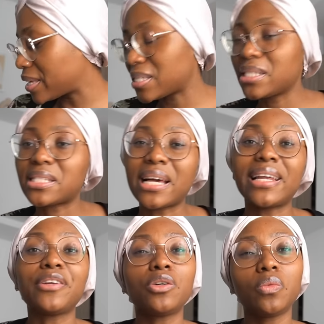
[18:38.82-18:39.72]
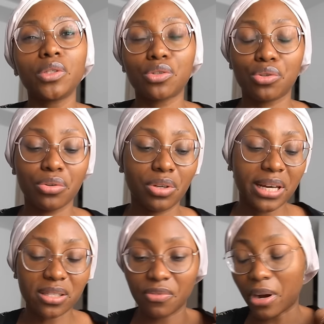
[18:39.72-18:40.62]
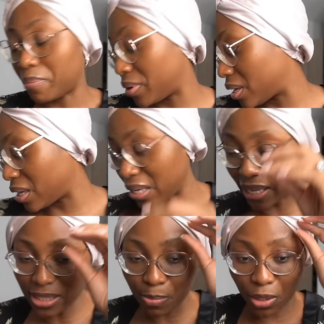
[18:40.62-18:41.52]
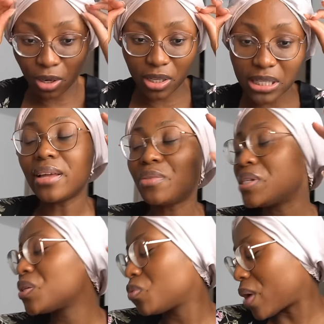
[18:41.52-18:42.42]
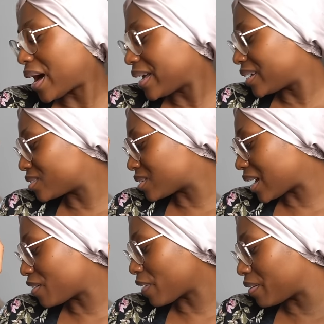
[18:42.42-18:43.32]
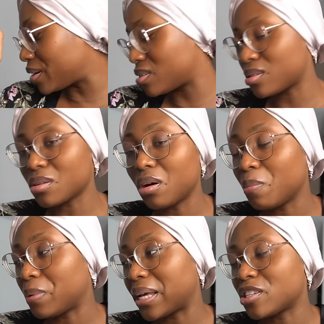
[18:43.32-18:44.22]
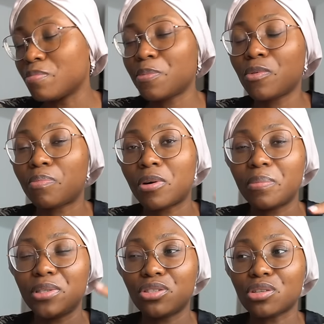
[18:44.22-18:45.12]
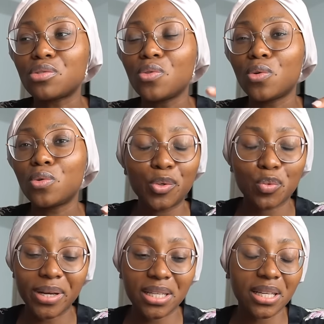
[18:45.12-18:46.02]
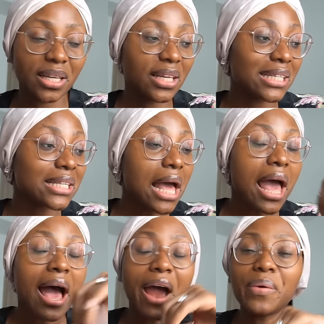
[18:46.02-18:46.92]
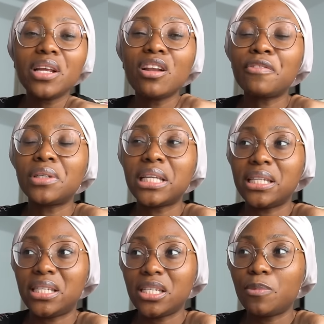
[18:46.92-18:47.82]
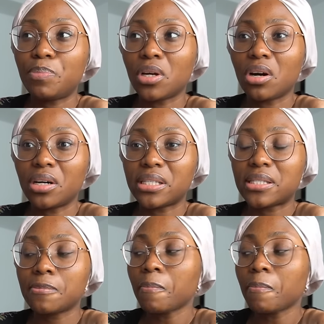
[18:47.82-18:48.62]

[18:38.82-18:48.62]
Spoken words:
is inside. I don't want to show you guys the fabric yet because the reason why is that if I raise this up, like, some people will probably just know whose wedding it is. I really love what they did because